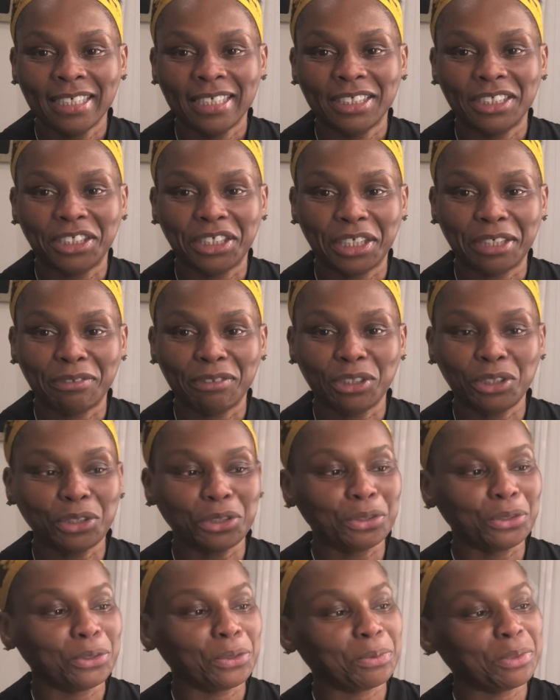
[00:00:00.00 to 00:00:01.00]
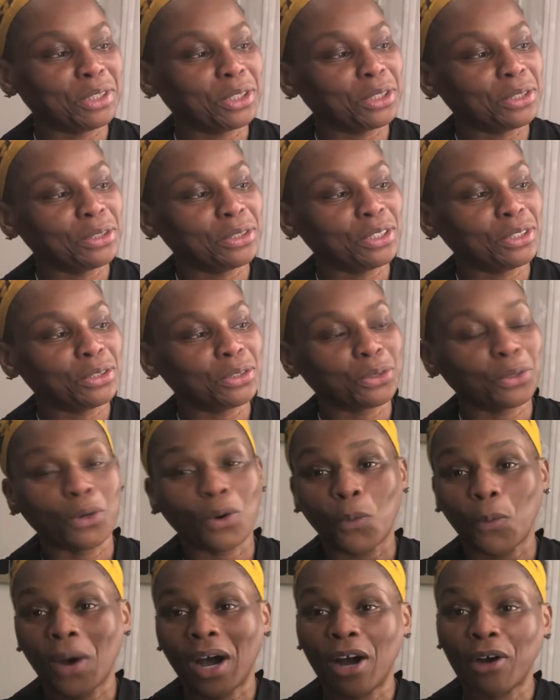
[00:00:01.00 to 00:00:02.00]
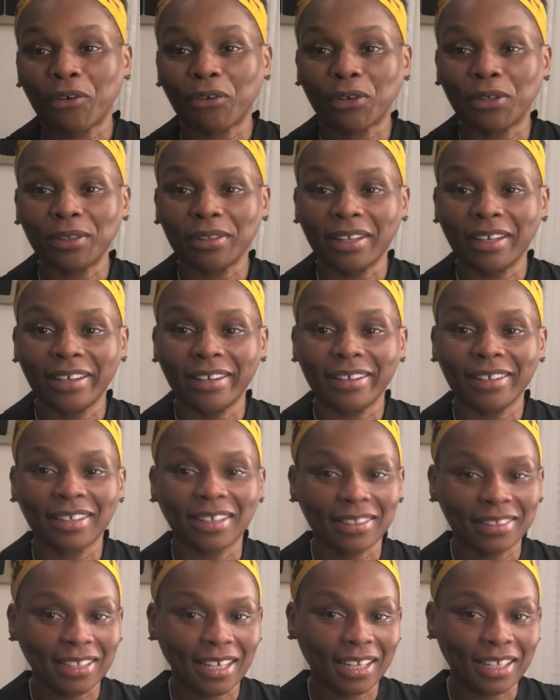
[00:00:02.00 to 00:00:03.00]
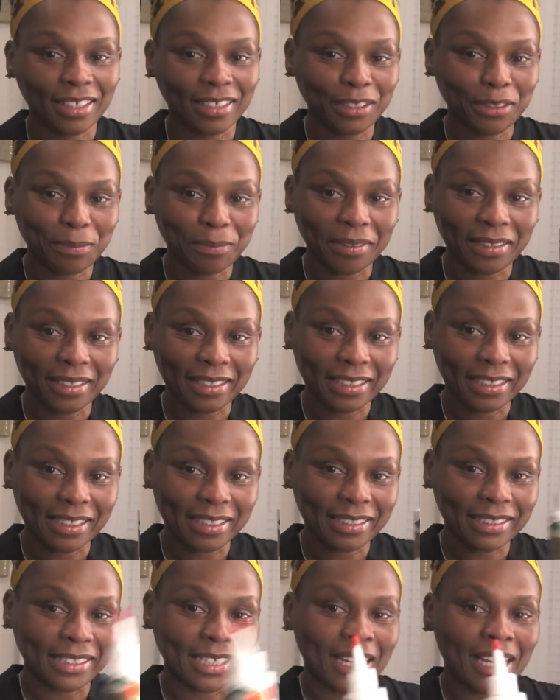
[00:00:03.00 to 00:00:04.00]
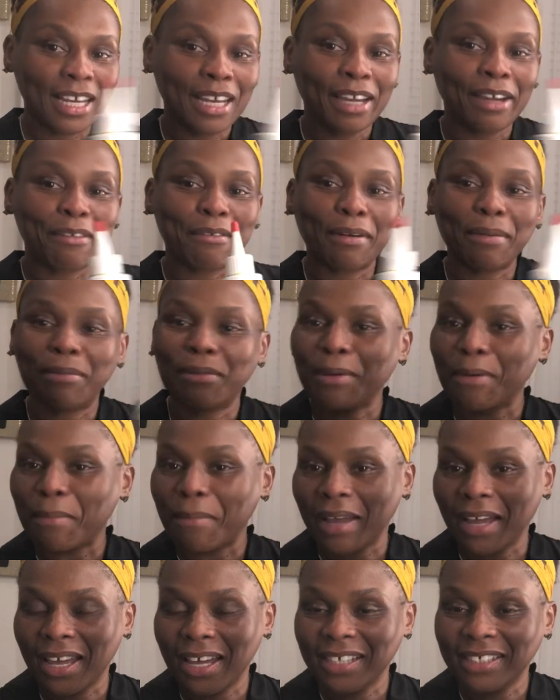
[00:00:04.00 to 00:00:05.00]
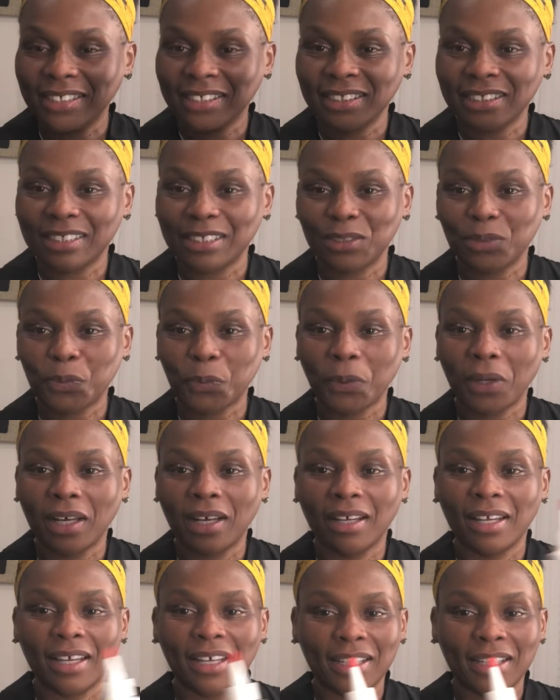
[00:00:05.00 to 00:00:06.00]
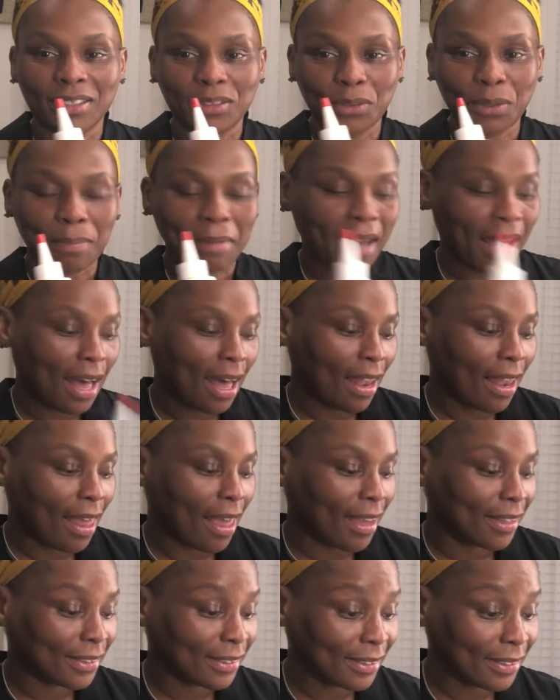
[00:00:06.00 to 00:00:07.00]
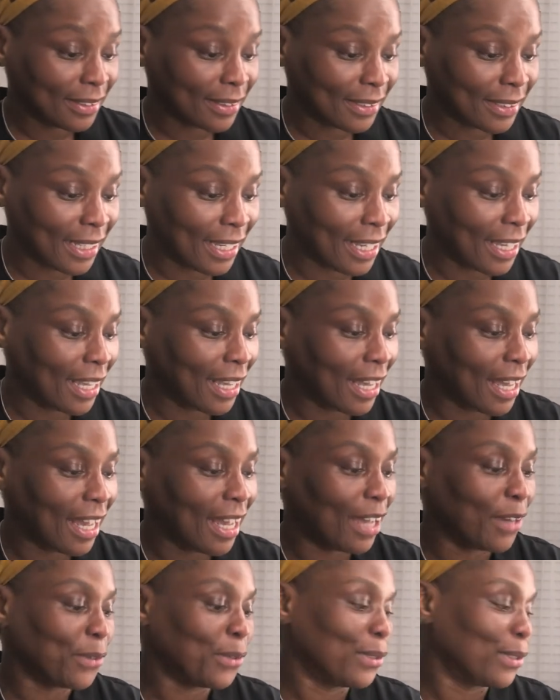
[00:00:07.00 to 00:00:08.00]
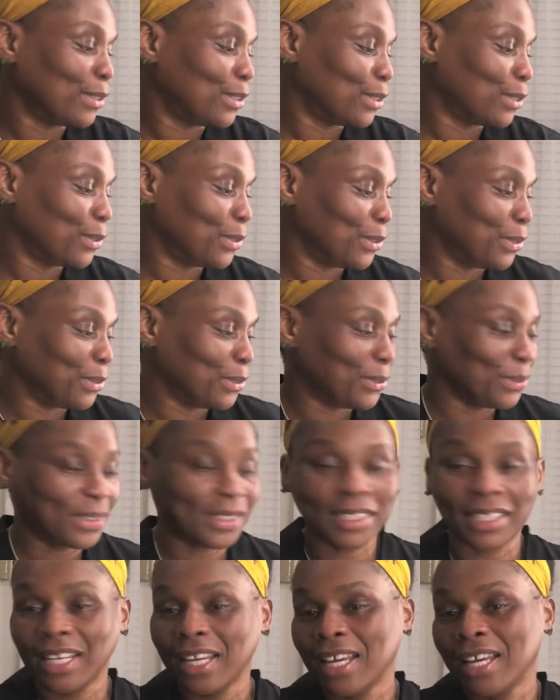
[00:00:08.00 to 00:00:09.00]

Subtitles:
Sharing the jewels with you. This is called Wild Growth Hair. I take a little bit of this, rub it on my edges as well as on my eyelashes. I also use